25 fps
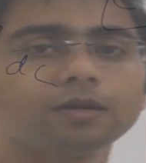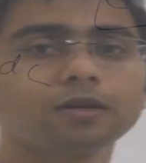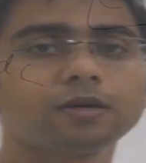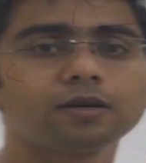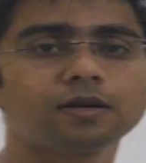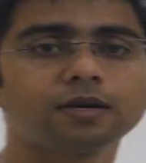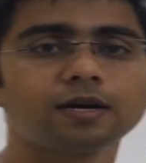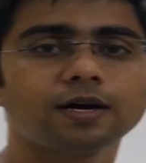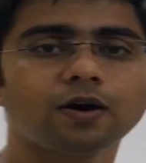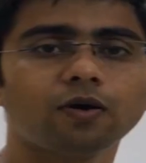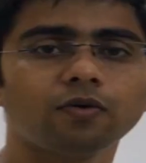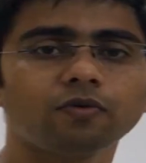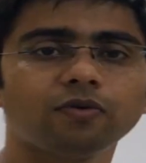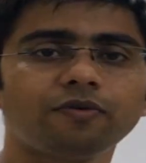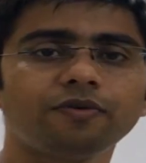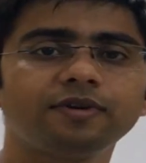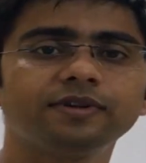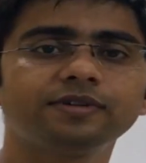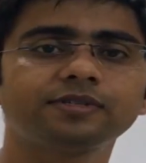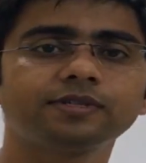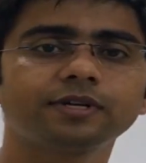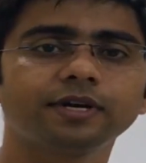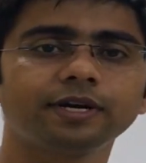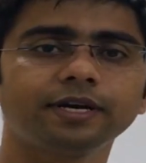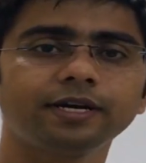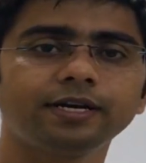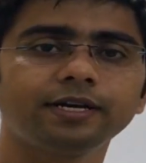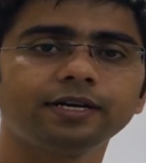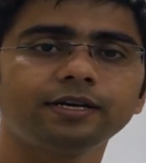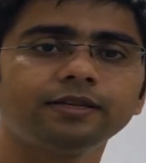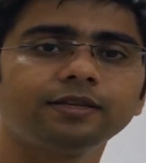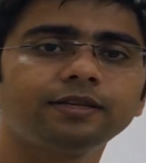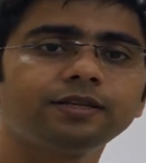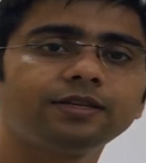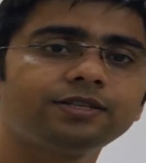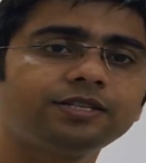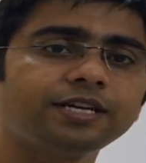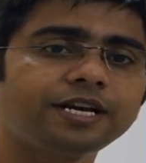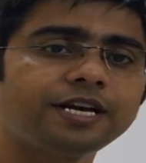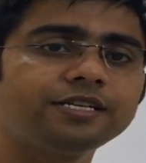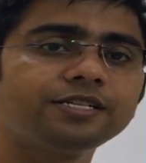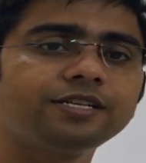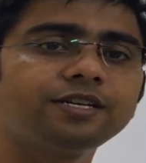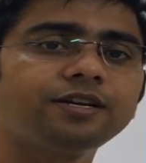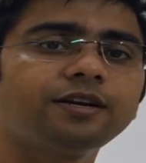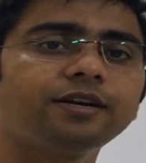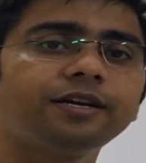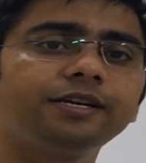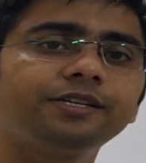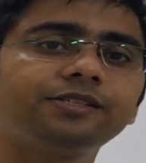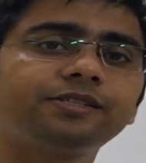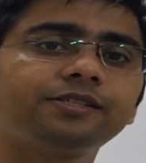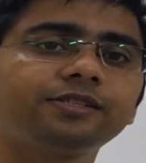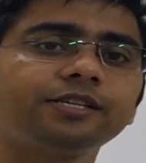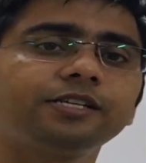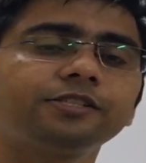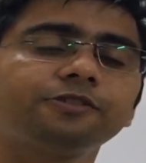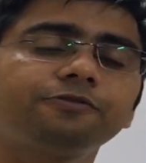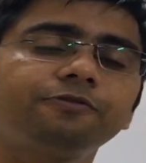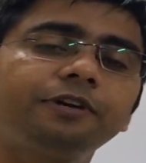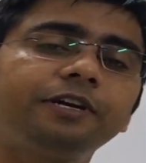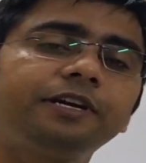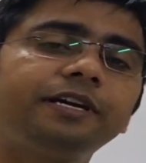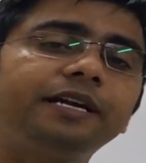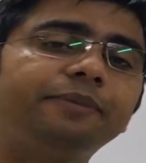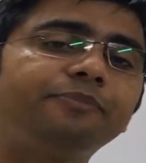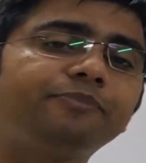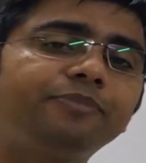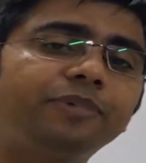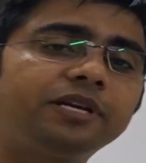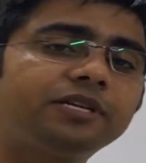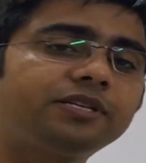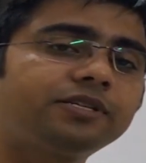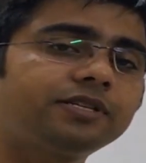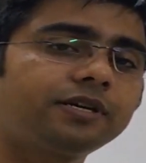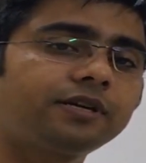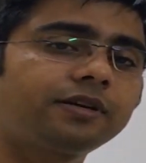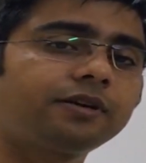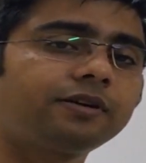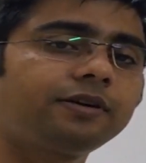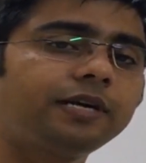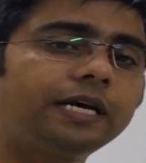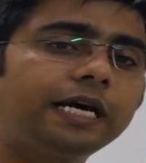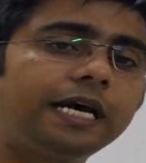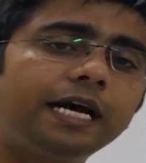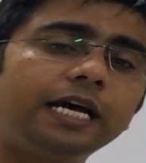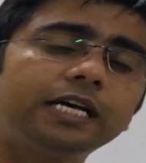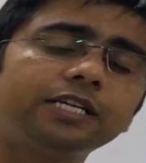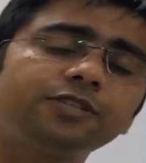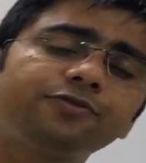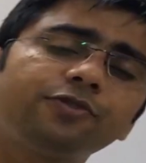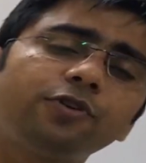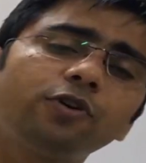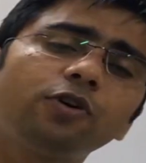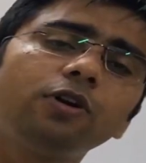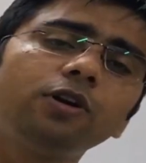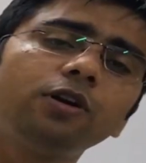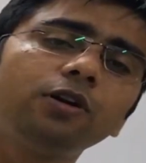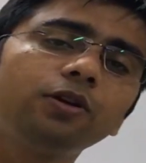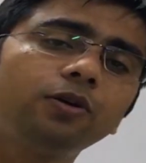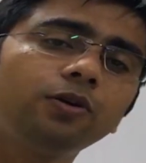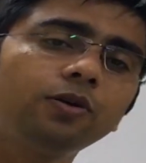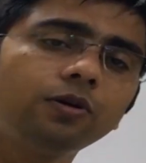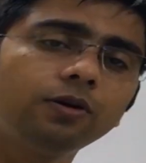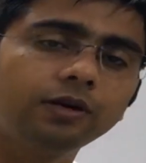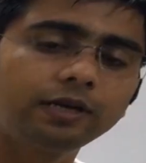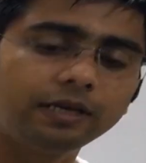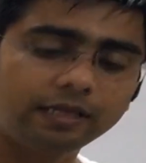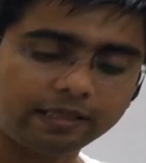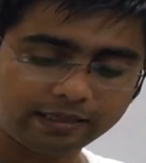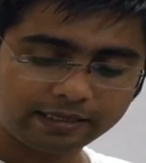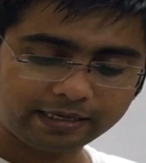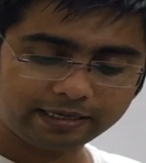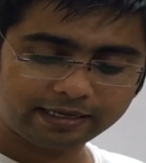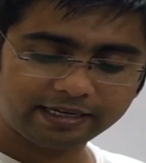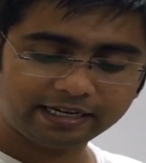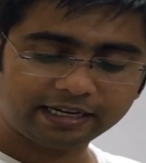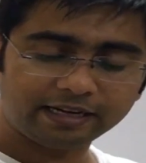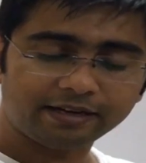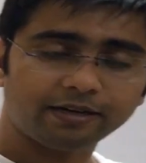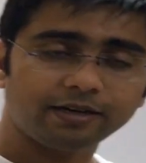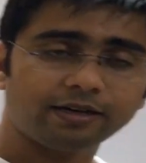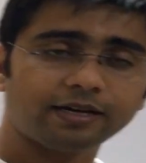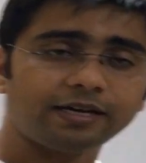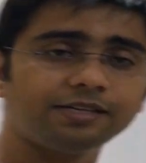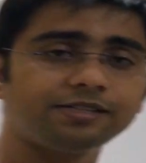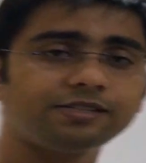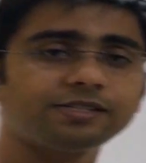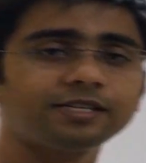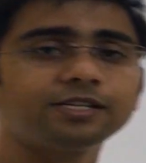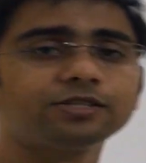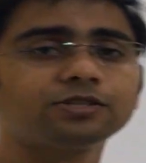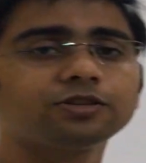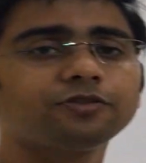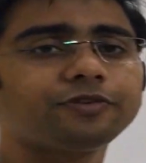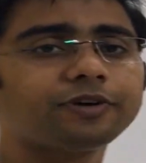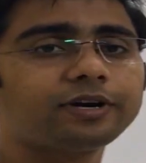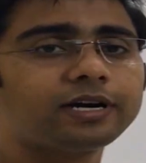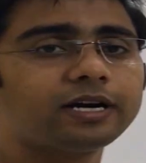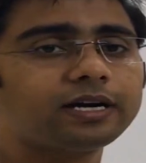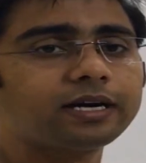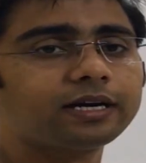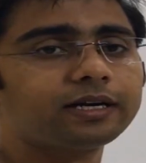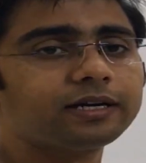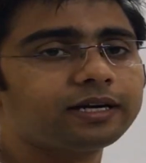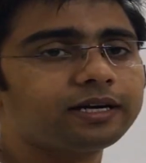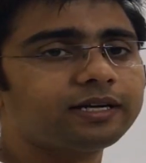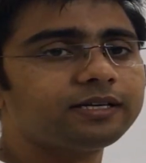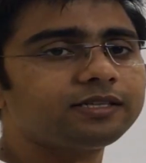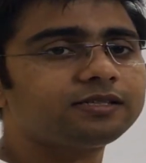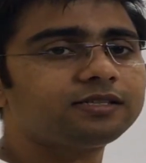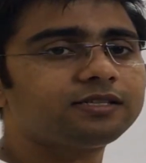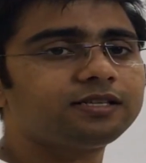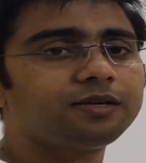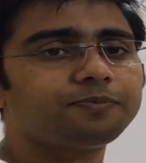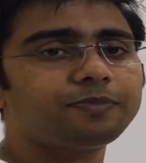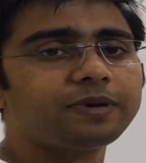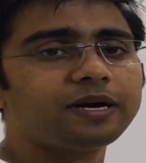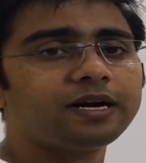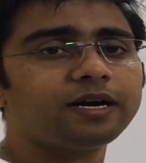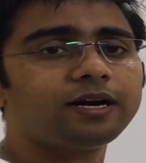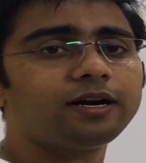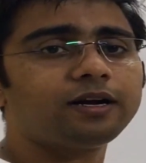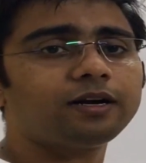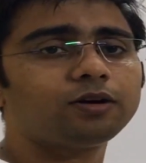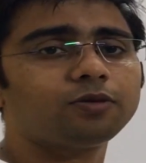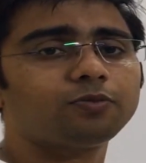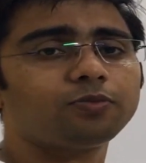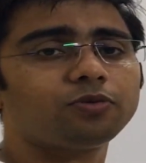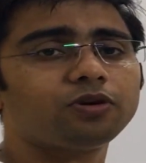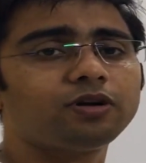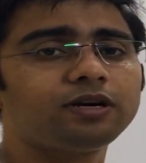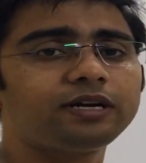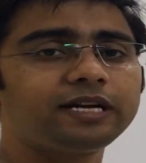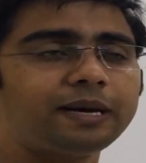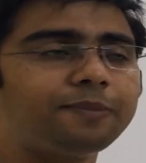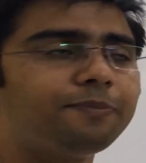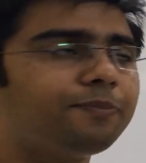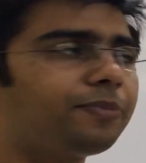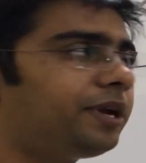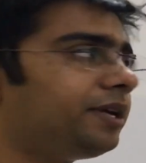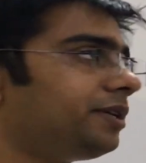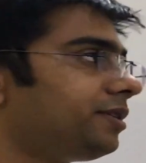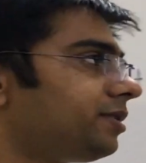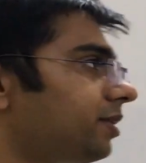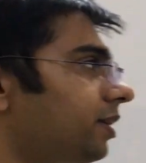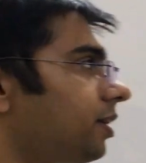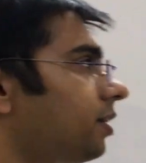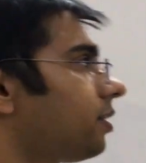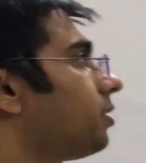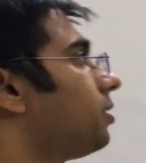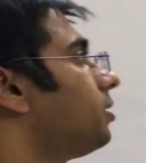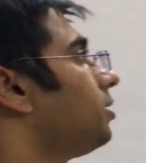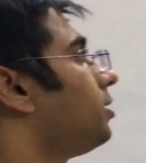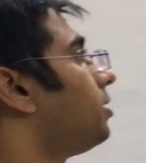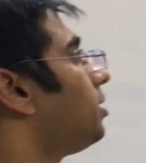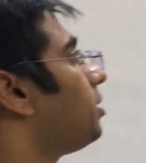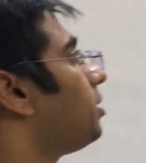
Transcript: Now we will study the change in resistance with temperature. As we all know that resistance of a conductor is dependent upon temperature